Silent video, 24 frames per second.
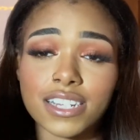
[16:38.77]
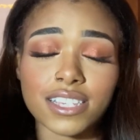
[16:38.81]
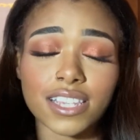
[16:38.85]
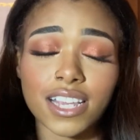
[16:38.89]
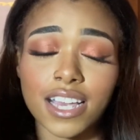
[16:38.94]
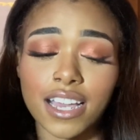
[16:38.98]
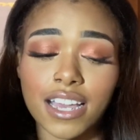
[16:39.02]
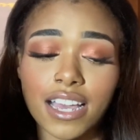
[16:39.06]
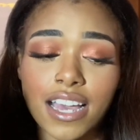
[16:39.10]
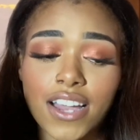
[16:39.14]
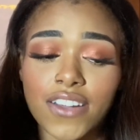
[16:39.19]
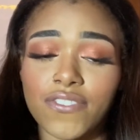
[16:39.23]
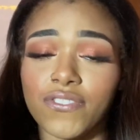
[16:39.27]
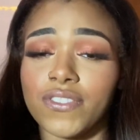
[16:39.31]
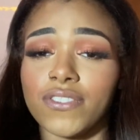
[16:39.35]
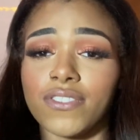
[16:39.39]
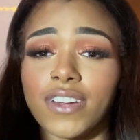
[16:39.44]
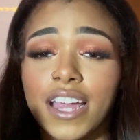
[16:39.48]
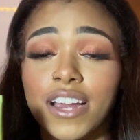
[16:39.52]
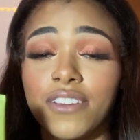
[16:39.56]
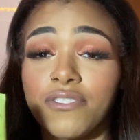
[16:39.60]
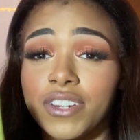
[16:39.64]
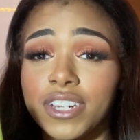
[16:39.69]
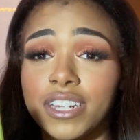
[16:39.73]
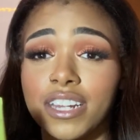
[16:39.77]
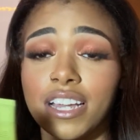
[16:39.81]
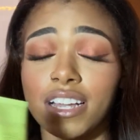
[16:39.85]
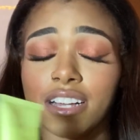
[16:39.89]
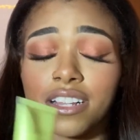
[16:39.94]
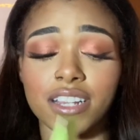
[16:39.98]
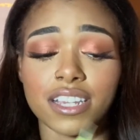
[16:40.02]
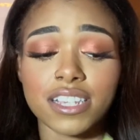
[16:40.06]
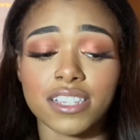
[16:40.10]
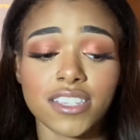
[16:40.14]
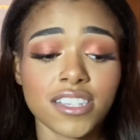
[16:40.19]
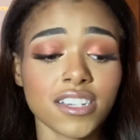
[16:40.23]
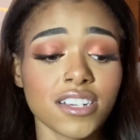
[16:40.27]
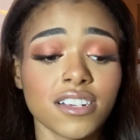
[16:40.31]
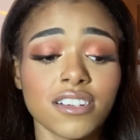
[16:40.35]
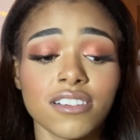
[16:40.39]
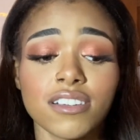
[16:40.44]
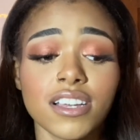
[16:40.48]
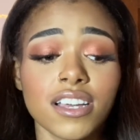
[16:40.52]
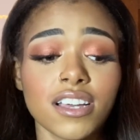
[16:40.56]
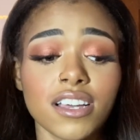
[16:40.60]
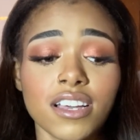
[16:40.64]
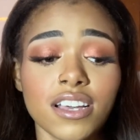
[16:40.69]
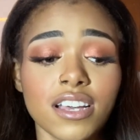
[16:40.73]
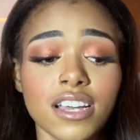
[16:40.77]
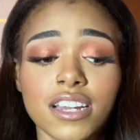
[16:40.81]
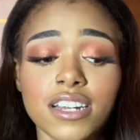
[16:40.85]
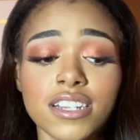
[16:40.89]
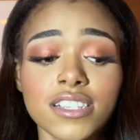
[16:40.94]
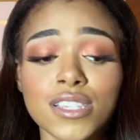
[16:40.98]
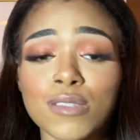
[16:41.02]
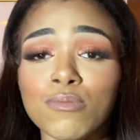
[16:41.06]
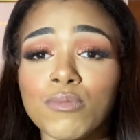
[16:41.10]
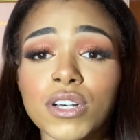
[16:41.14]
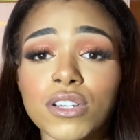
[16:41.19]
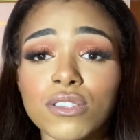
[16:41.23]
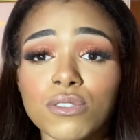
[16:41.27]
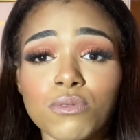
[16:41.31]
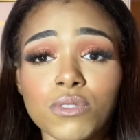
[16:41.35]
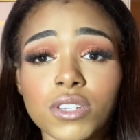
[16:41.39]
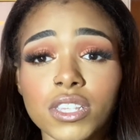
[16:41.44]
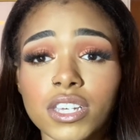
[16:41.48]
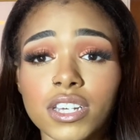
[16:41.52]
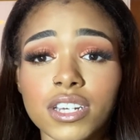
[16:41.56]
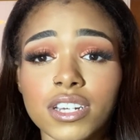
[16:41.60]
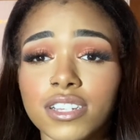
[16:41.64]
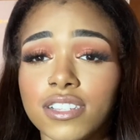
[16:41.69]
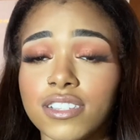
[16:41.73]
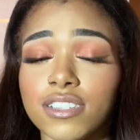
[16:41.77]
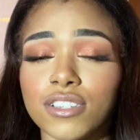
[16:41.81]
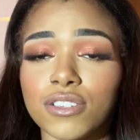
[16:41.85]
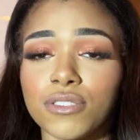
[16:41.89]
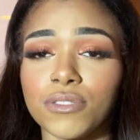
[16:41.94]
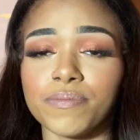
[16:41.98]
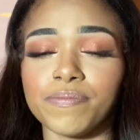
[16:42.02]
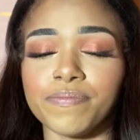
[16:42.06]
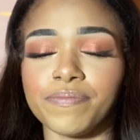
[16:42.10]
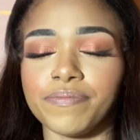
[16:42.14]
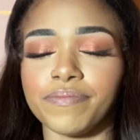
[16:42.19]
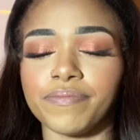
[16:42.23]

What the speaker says: It's like an everyday cleanser, and it smells really good too.